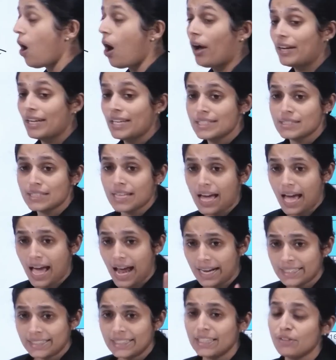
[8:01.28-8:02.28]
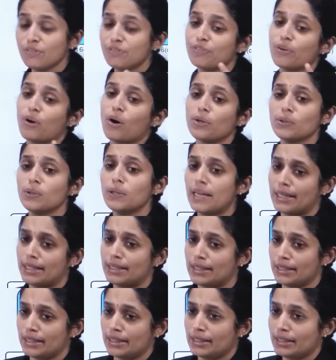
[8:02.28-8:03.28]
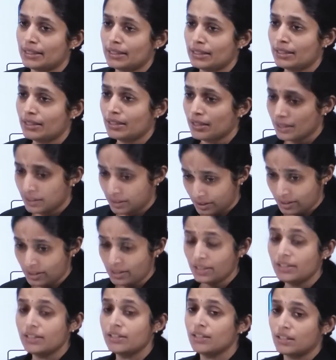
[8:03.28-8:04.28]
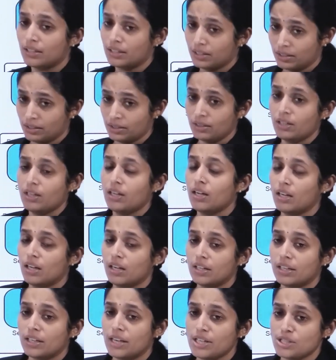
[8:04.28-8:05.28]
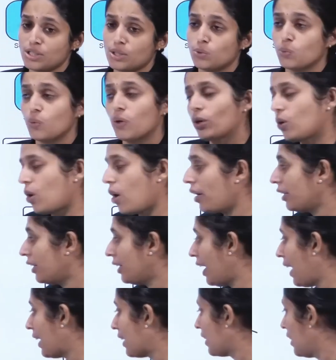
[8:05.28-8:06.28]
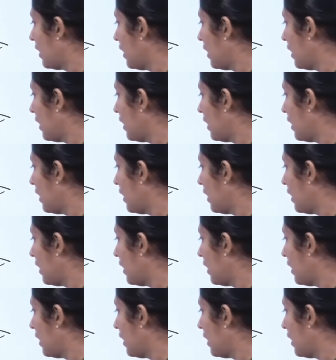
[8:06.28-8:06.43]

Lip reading: or he is acting fraudulently in relation to a contract.